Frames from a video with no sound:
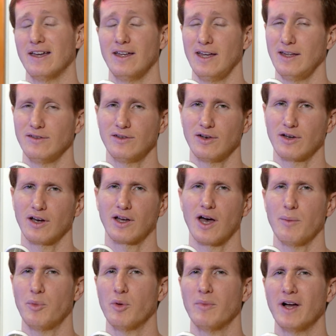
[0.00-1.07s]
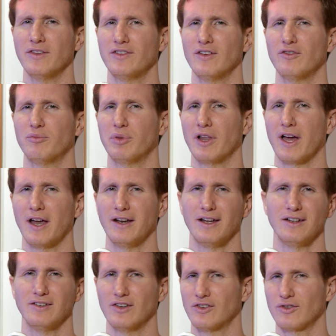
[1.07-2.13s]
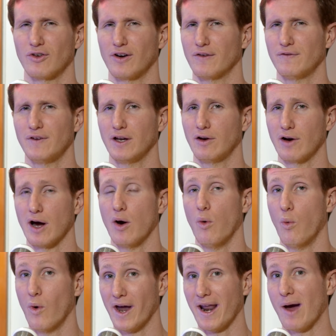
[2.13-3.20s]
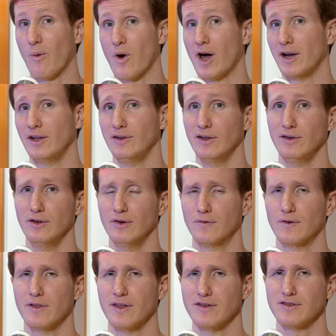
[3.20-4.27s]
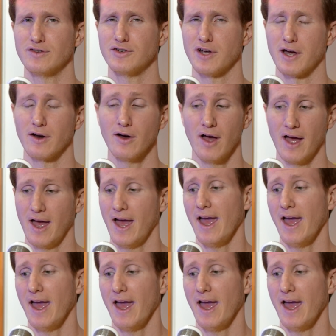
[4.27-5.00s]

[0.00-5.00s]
It, it took a couple months of planning to sort of figure out what I wanted to do for this channel.